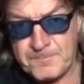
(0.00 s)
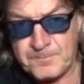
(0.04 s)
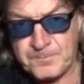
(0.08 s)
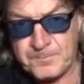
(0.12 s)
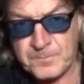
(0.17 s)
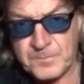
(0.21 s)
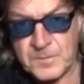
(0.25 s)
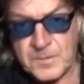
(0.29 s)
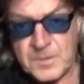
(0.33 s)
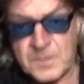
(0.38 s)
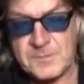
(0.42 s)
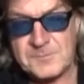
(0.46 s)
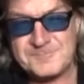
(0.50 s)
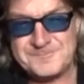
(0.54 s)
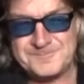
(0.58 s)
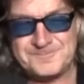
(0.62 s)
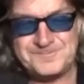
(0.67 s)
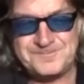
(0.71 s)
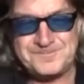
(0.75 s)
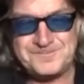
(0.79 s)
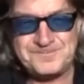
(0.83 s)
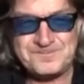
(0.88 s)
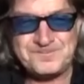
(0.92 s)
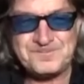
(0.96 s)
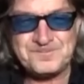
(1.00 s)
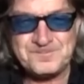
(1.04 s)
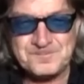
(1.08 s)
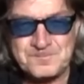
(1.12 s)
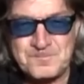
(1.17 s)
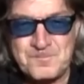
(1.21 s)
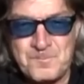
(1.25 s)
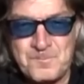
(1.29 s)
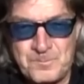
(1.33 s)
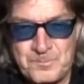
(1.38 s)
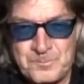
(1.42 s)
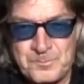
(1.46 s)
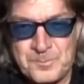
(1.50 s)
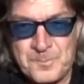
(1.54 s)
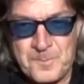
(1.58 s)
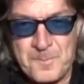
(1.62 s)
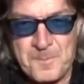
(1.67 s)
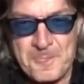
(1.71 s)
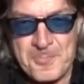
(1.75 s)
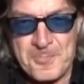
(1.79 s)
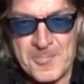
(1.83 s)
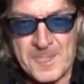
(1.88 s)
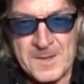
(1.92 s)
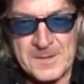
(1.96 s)
Simon Jordan
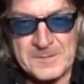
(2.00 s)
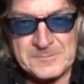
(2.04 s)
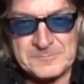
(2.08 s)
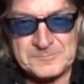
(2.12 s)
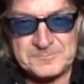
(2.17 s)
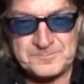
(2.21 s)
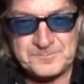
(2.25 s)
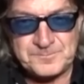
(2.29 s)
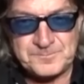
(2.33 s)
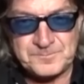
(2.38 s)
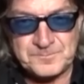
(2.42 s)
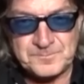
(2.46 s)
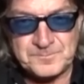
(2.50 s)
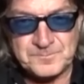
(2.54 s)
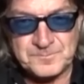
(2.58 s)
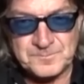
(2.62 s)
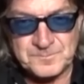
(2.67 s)
and Jim White.